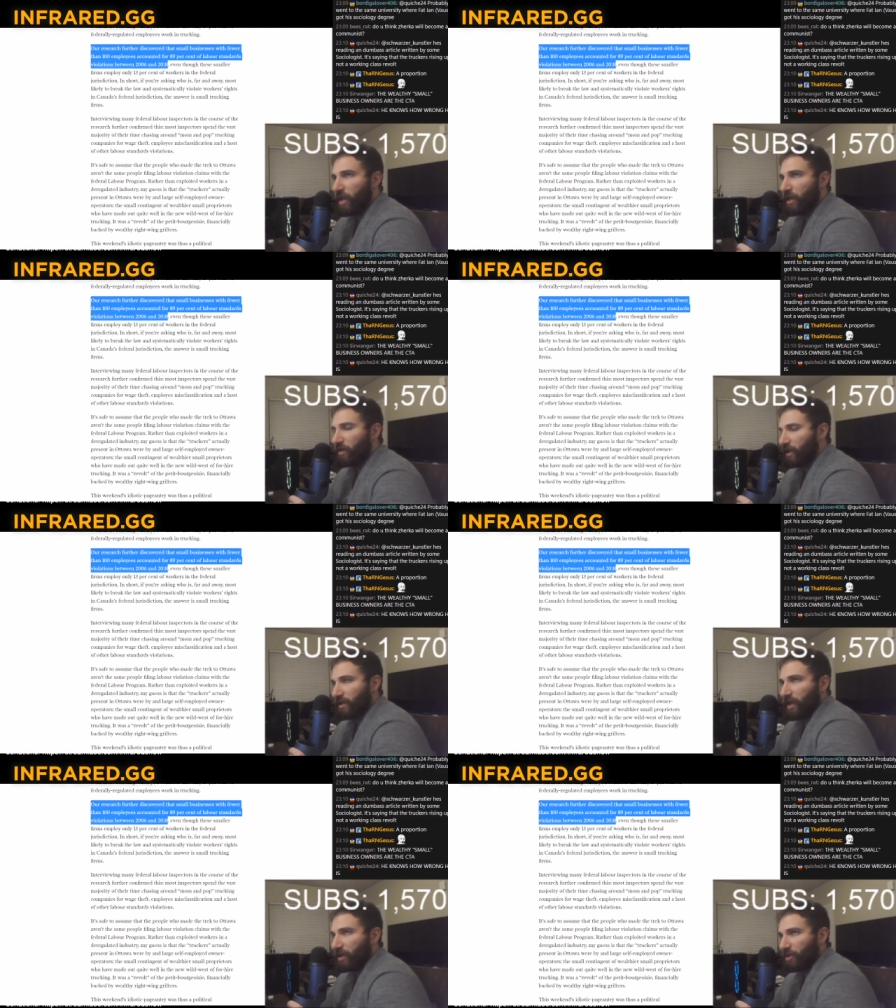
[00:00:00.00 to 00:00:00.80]
That's
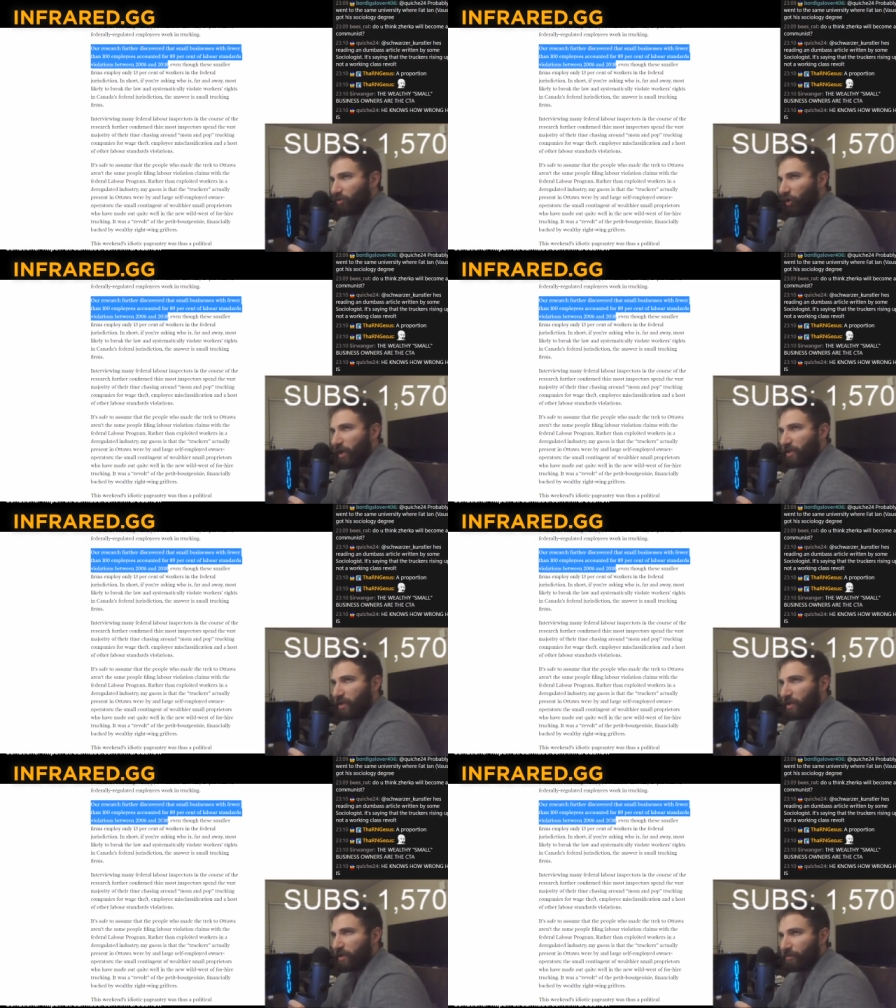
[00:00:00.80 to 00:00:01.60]
not
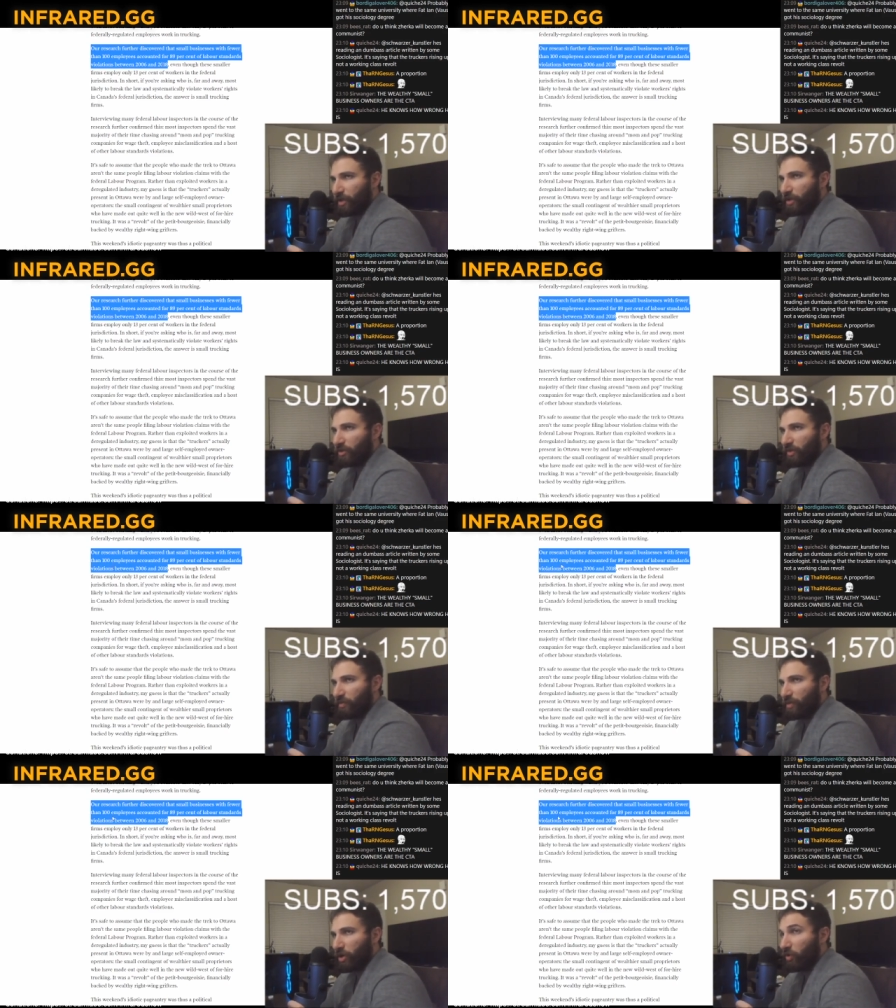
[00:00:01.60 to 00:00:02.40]
surprising because the
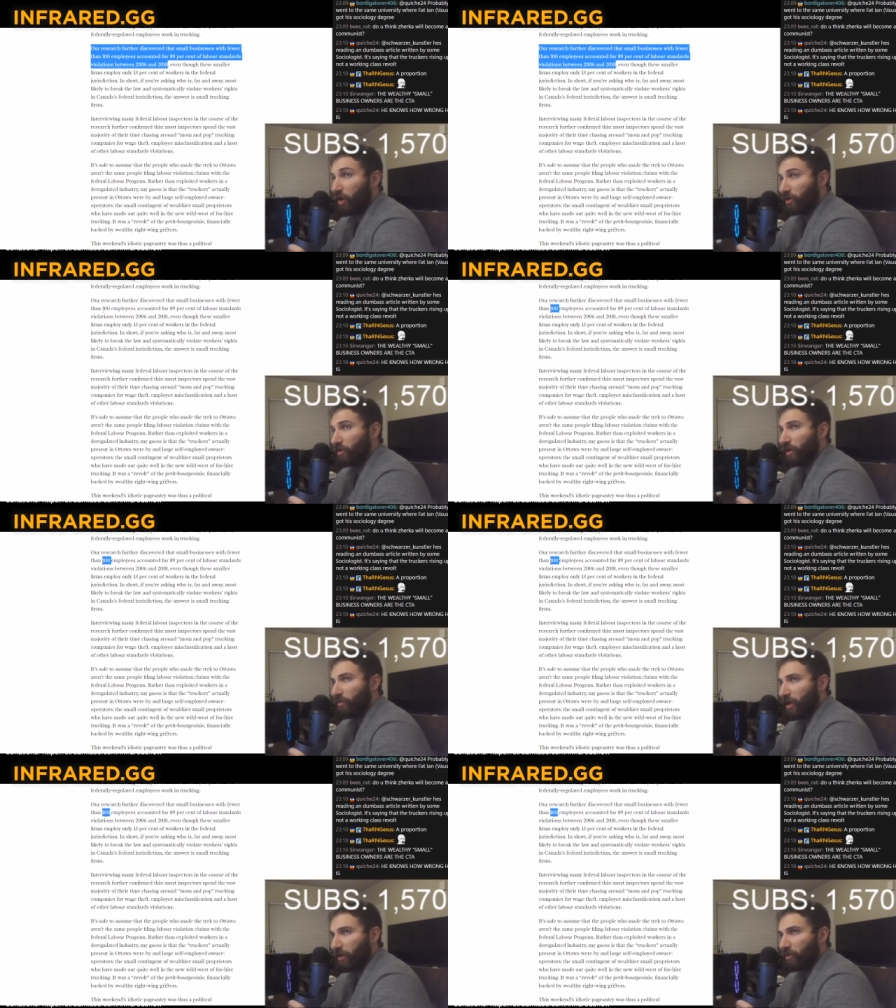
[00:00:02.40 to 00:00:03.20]
bigger ones are in
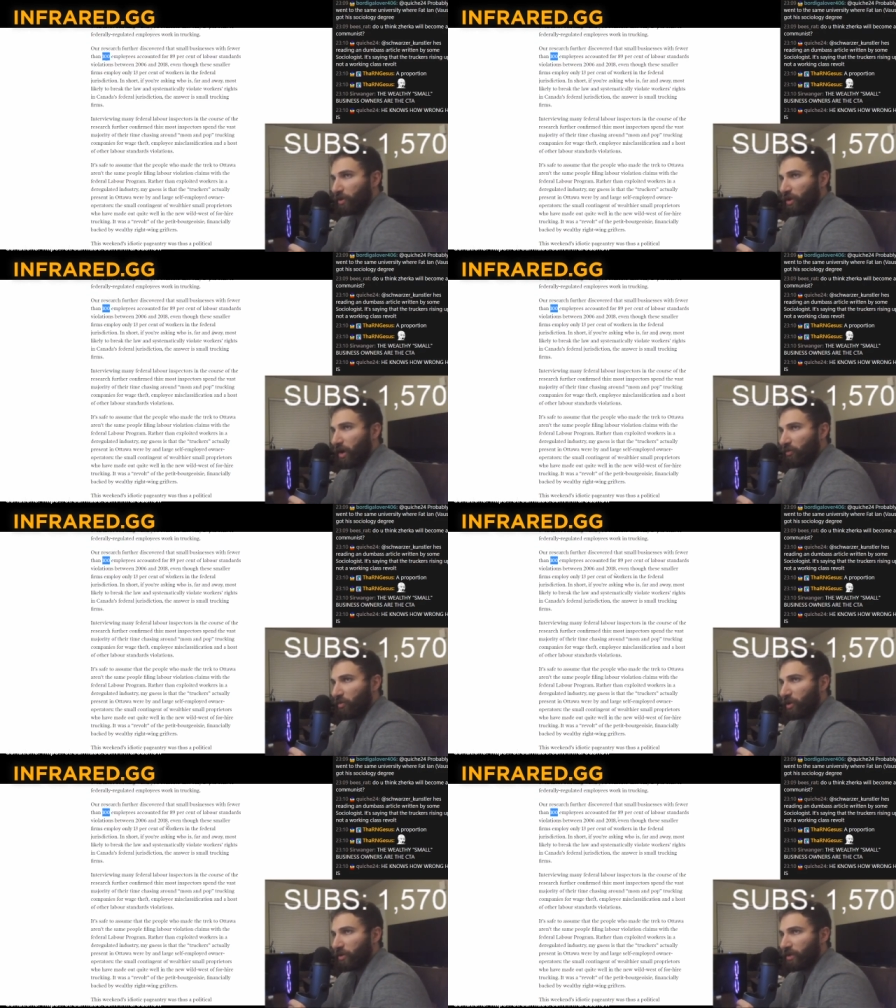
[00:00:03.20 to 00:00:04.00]
bed with the
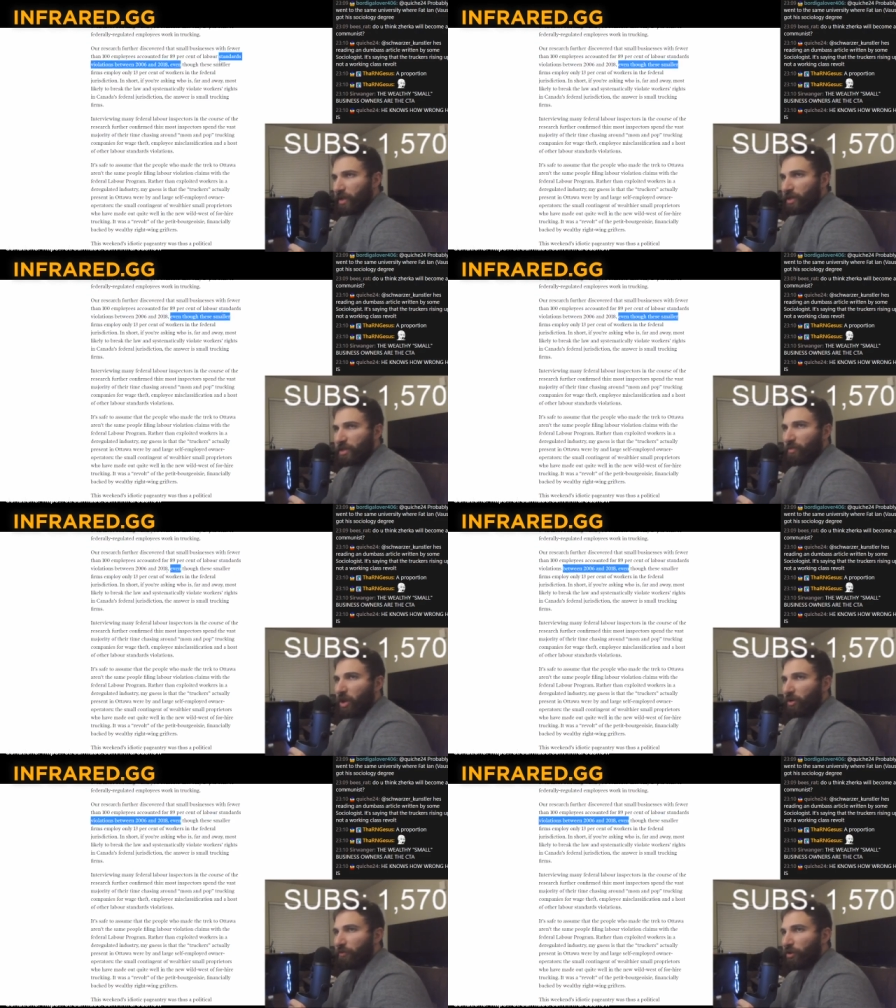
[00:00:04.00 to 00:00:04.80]
government. The
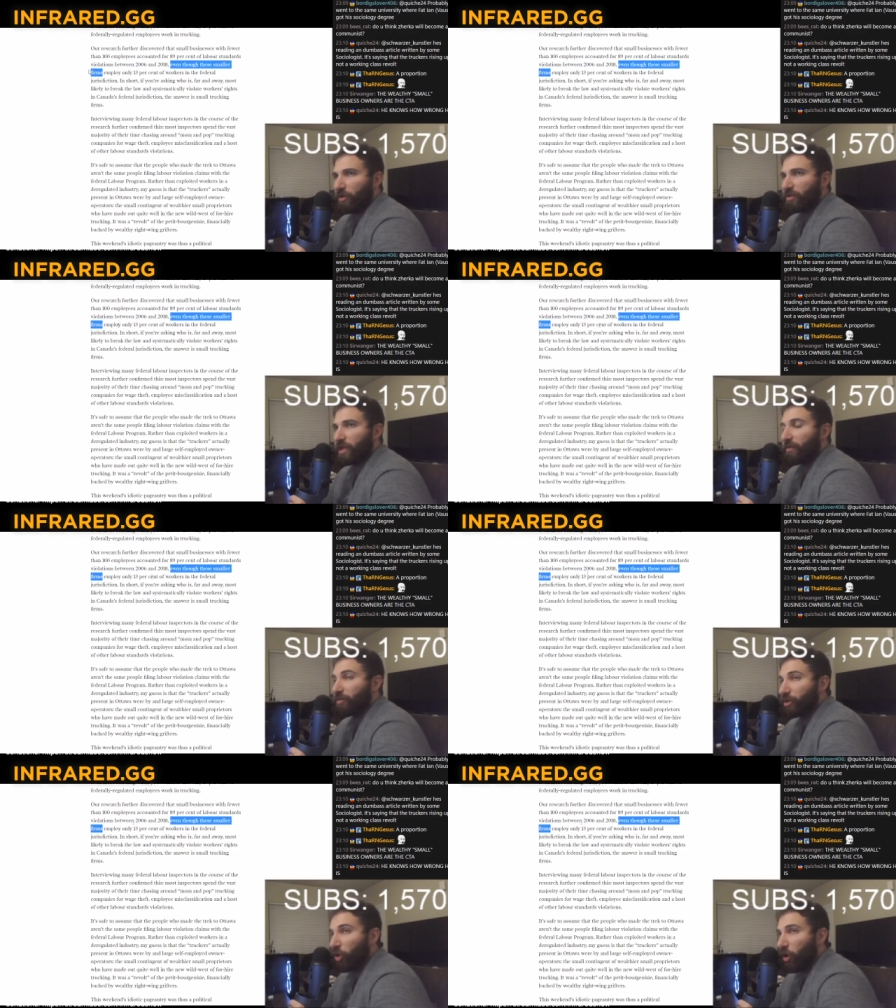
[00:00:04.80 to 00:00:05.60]
smaller firms
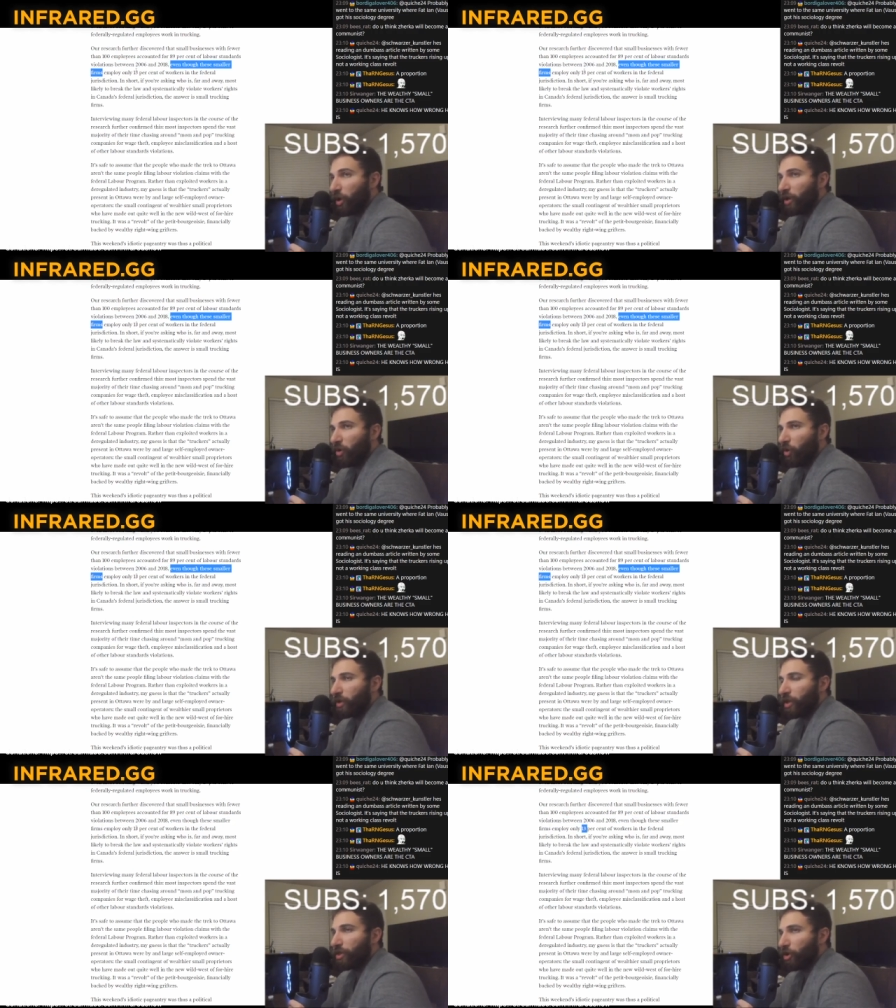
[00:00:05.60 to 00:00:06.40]
employ only
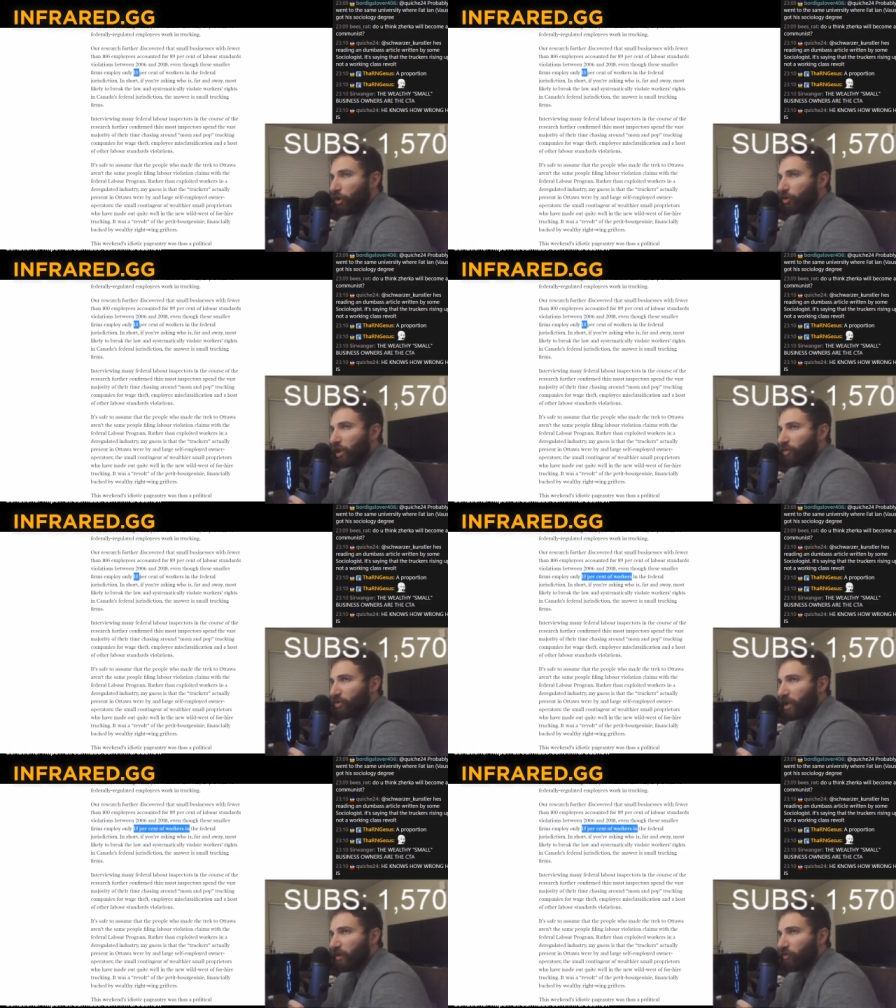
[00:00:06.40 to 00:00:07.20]

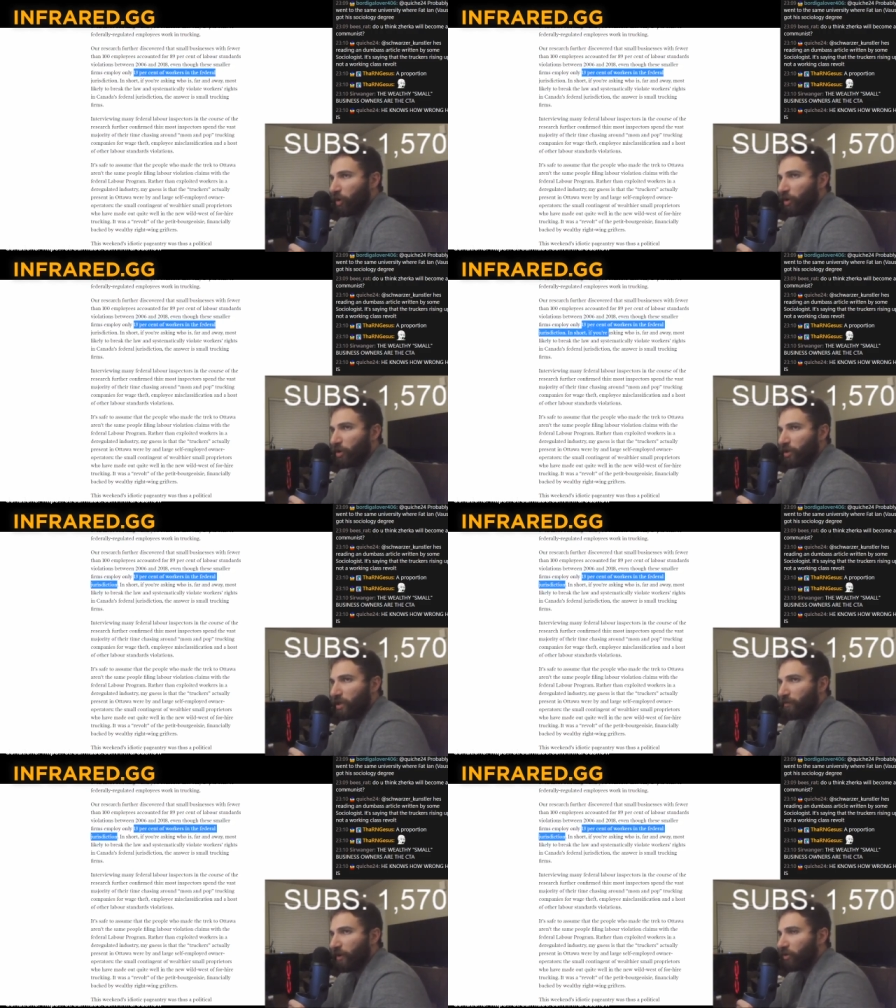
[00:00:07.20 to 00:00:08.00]
13% of workers in
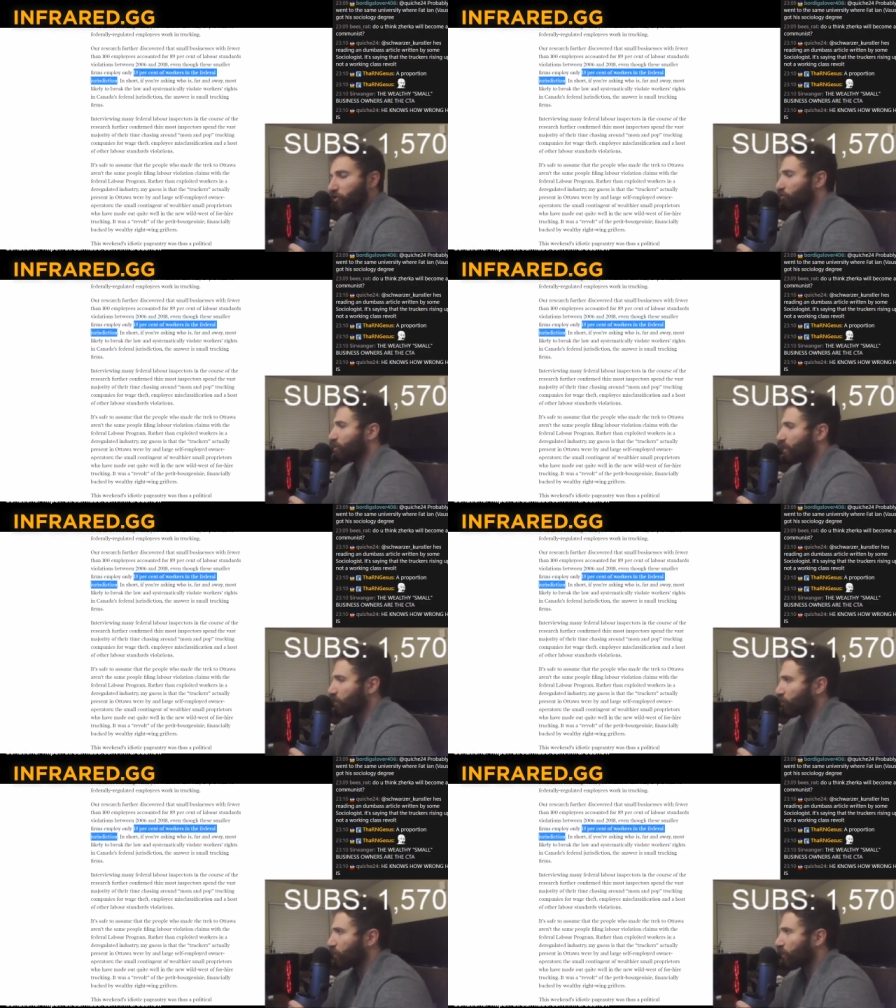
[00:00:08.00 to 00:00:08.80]
the federal
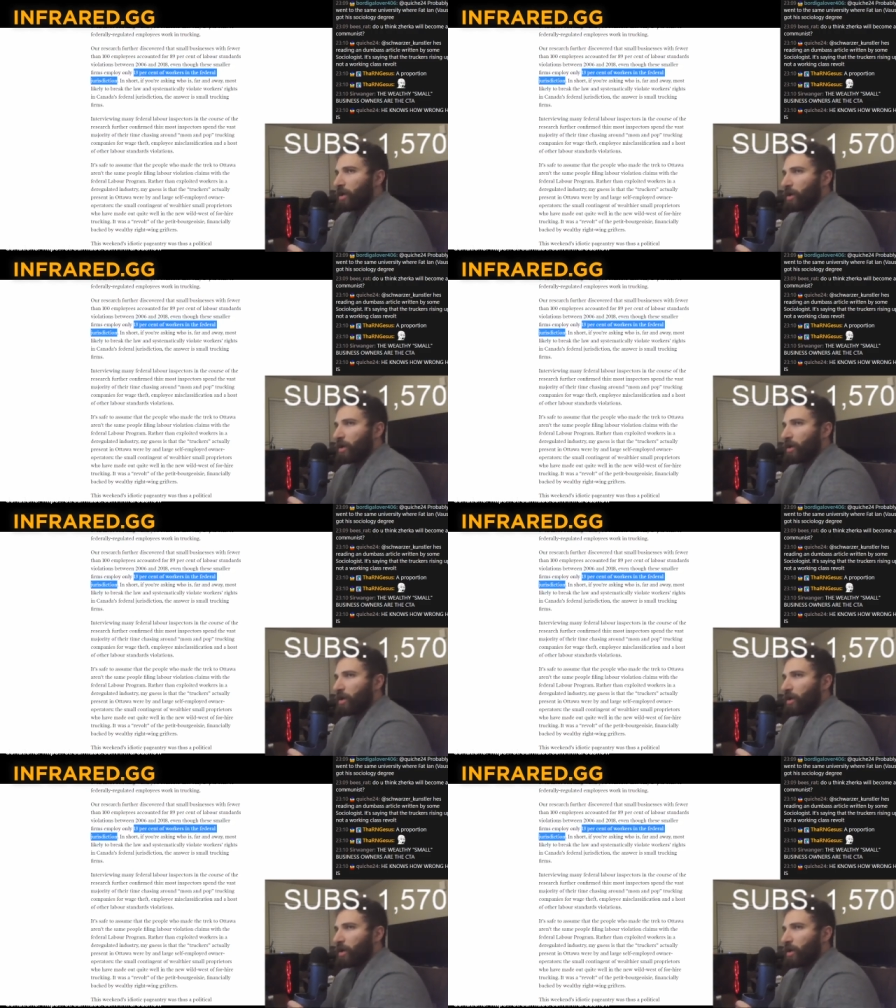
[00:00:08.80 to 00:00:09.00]
jurisdiction.